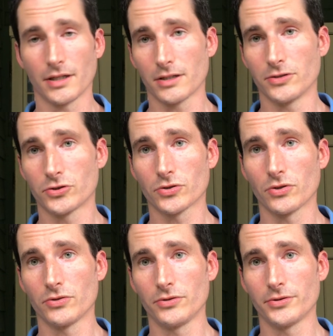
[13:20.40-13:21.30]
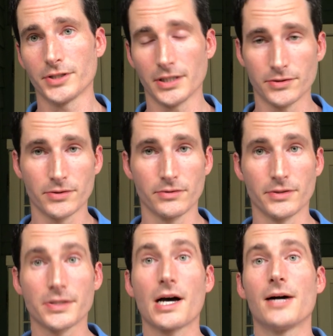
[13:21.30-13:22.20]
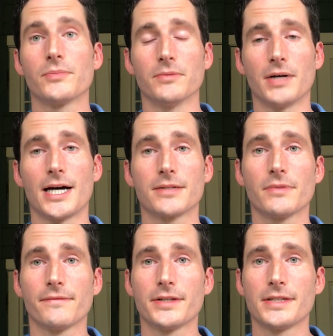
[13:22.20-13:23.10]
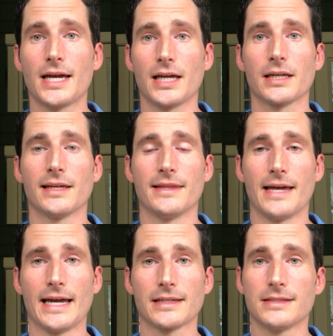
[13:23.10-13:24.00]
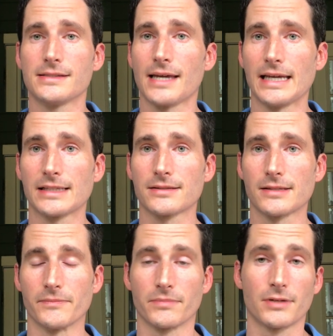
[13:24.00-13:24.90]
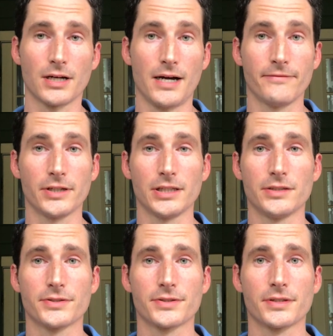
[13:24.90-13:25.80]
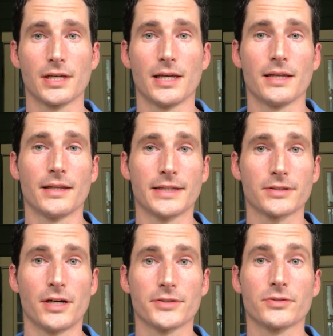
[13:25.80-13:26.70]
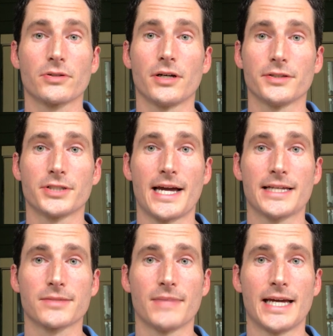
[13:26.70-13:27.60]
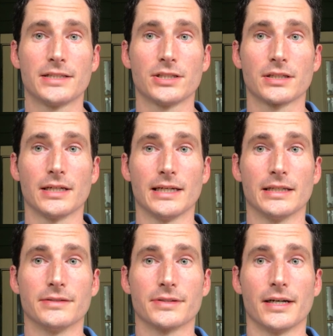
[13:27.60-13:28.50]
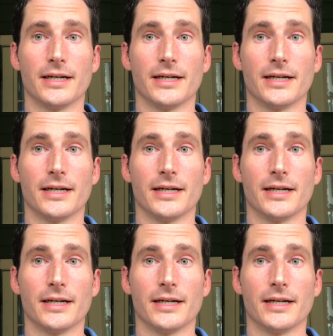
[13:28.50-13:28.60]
controlled into the top or bottom of the deck, and that can take some confidence. That's also called jazz magic, and